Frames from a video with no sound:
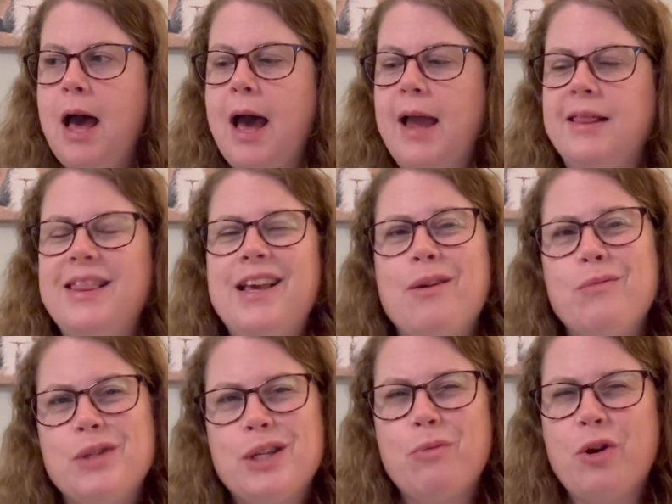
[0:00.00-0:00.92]
I think I'm
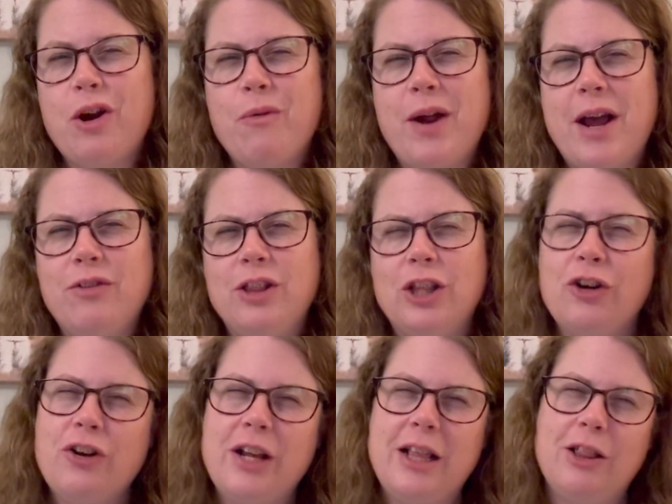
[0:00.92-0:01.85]
somewhere around
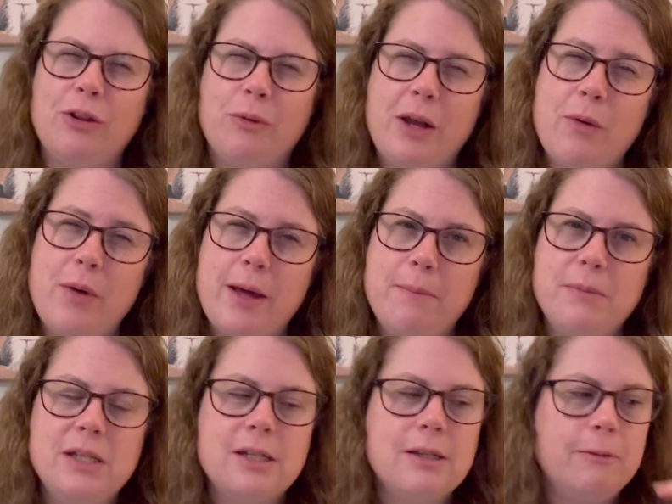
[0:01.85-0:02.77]
33
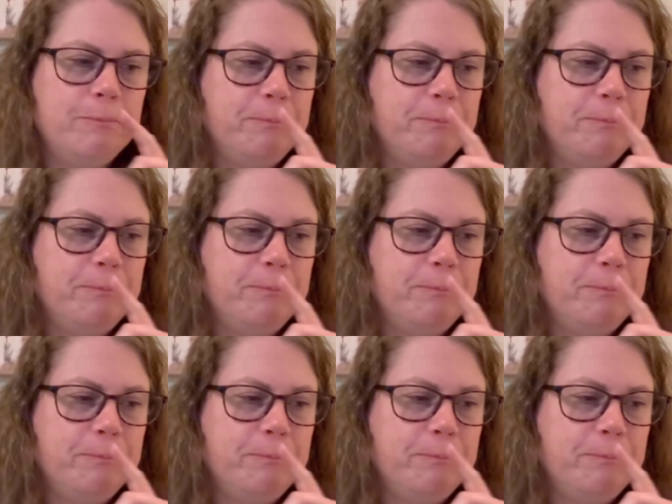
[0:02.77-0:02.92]
WIPs,